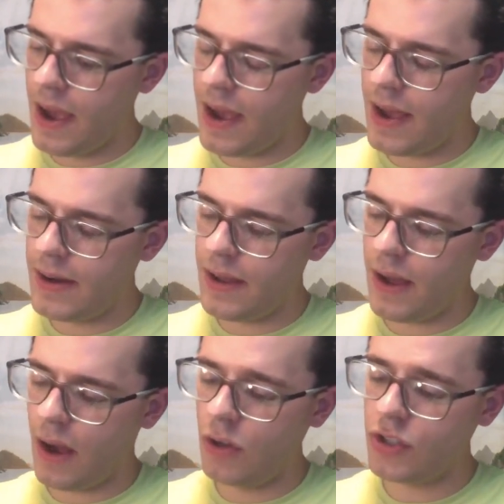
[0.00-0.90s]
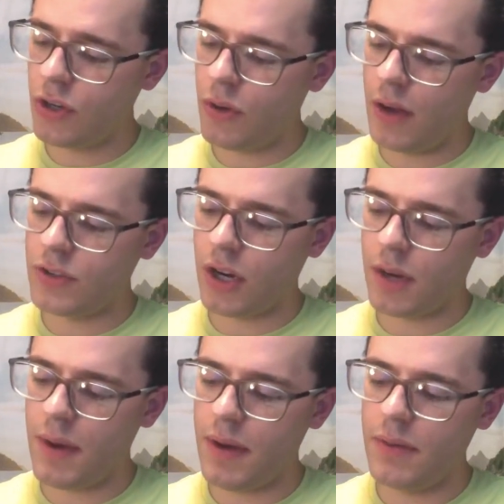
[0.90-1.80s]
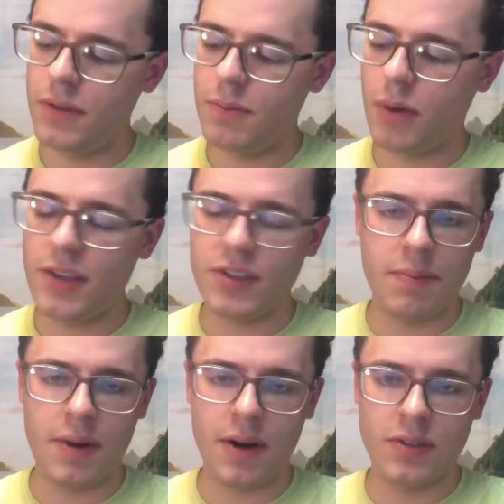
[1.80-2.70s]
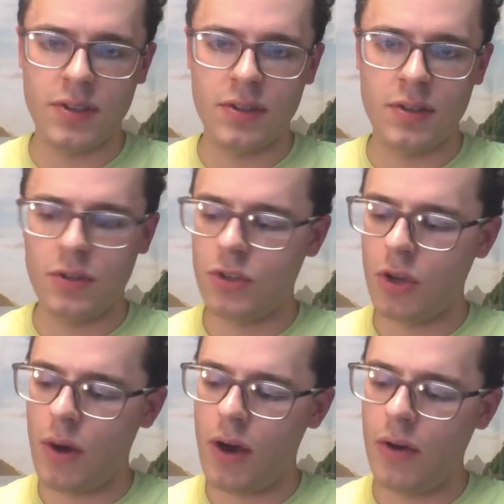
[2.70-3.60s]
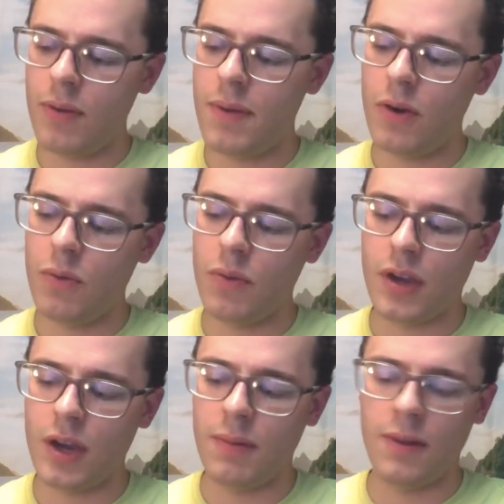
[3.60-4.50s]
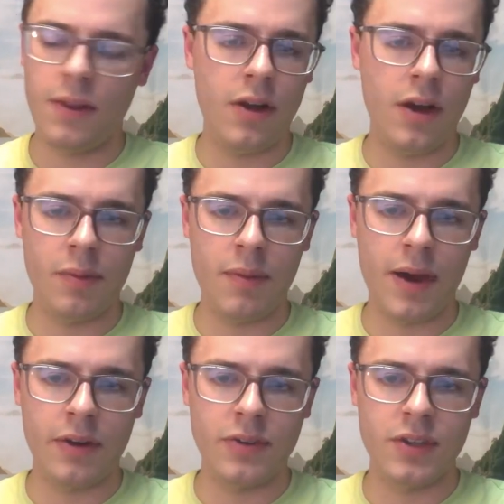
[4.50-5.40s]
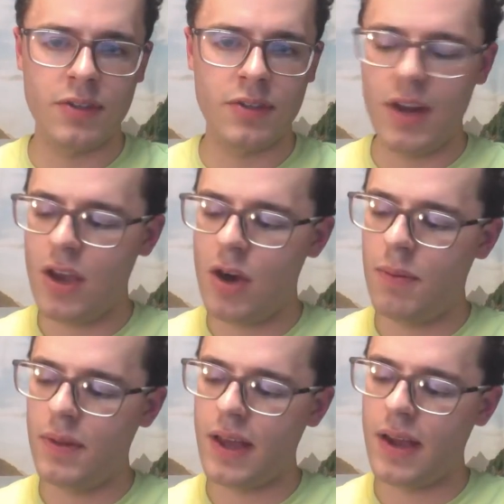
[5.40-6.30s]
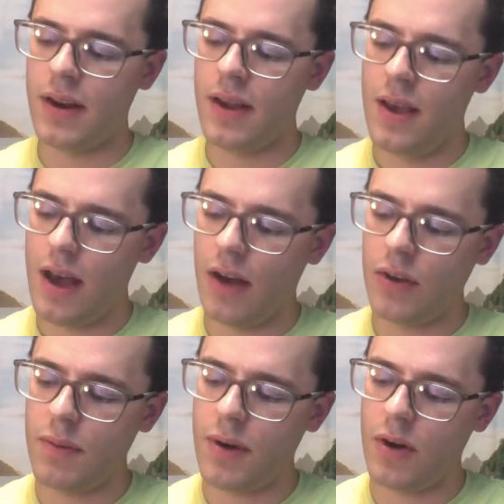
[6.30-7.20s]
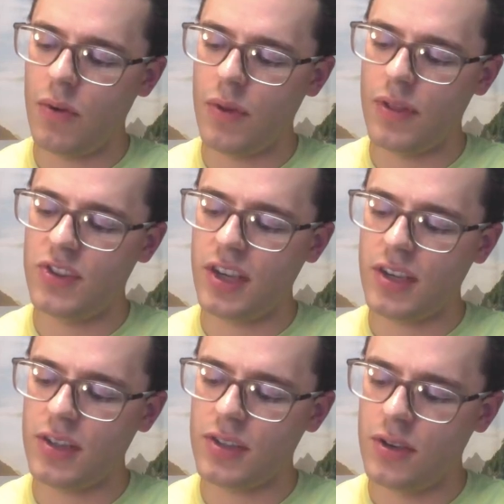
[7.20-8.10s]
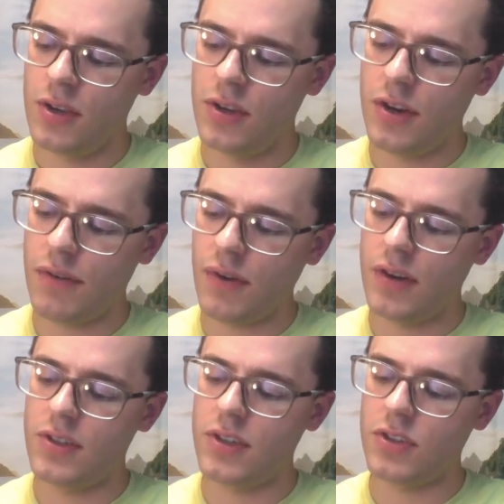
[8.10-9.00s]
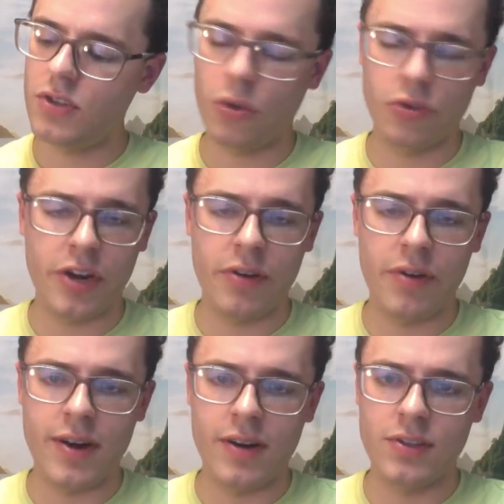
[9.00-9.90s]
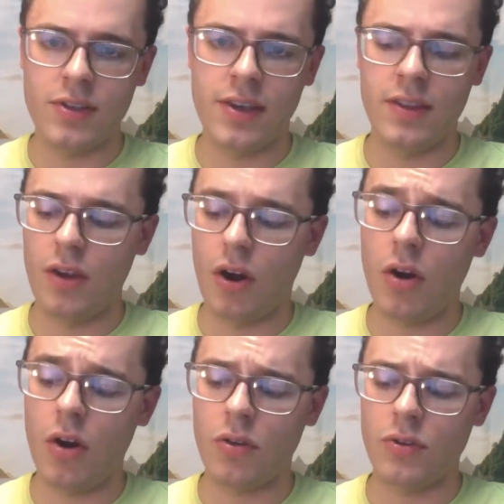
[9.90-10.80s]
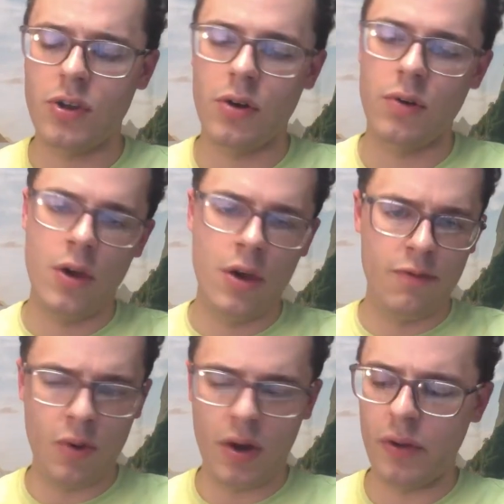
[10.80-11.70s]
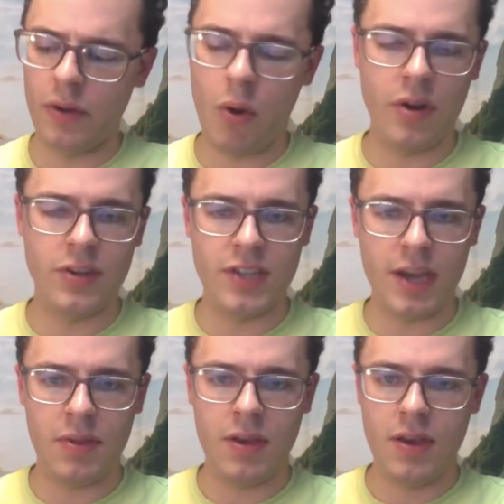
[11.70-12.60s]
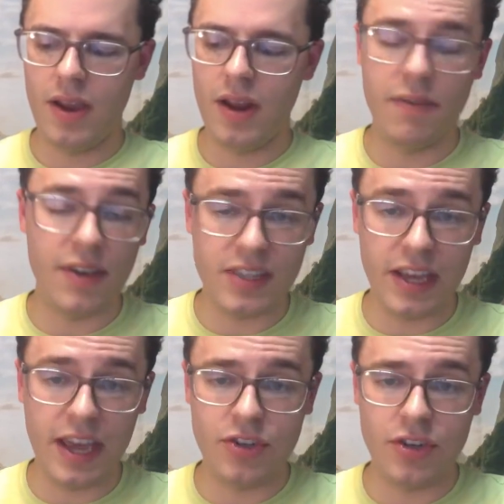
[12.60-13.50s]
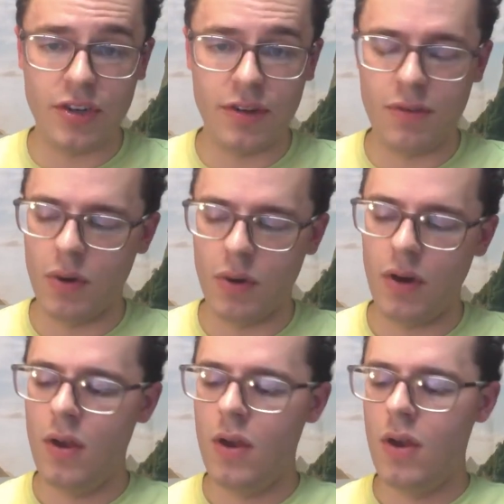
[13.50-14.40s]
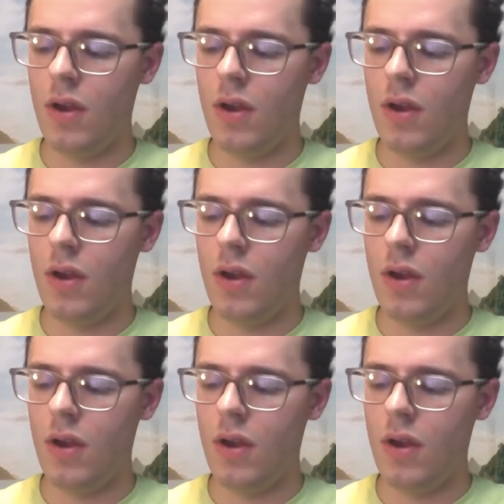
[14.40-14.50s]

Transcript: And also, I'll talk about price comparisons. So I'll compare it with a couple of other models in this video, but then I'll compare it with 6 different solar generators in the article. So if you want a little more in-depth investigation, if you will,